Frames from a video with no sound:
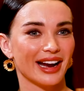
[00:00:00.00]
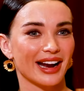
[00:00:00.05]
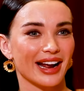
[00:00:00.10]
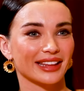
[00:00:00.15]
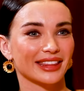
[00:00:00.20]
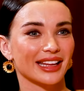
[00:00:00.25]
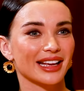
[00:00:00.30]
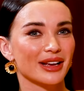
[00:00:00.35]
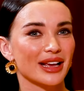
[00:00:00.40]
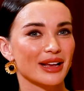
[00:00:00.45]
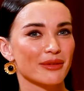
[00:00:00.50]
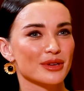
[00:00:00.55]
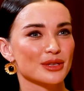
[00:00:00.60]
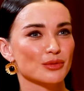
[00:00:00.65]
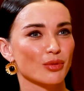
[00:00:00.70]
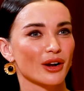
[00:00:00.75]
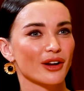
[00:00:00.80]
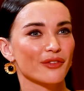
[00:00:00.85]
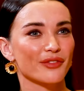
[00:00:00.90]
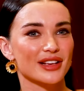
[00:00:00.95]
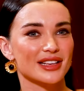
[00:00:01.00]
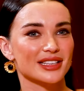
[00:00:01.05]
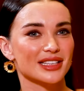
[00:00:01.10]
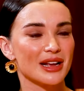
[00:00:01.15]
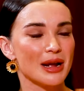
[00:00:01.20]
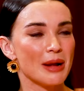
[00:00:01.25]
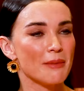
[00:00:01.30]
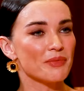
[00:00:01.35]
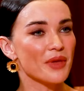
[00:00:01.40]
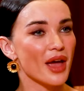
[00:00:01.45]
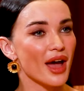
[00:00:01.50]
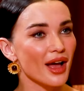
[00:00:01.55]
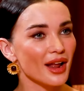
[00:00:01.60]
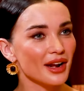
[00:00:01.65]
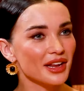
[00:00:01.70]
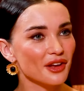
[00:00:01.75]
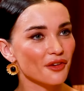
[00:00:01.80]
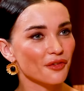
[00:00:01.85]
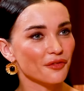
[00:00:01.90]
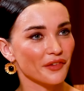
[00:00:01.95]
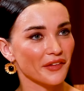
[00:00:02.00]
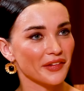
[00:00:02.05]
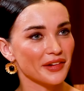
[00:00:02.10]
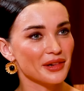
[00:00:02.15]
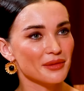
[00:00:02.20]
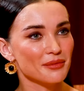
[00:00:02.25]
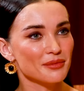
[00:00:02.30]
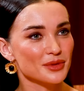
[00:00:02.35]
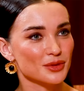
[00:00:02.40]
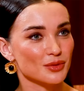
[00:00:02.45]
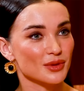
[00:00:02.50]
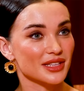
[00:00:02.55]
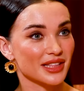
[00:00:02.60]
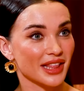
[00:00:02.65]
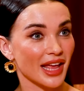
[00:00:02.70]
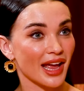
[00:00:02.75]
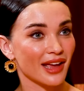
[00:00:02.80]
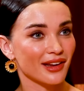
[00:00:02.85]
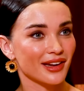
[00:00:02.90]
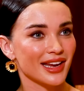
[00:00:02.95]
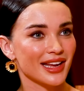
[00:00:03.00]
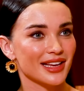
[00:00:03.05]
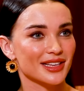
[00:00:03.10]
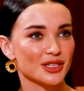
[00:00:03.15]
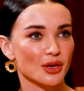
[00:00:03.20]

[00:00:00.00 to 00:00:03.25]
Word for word: Uh, I think it was one of his earlier films was Theri,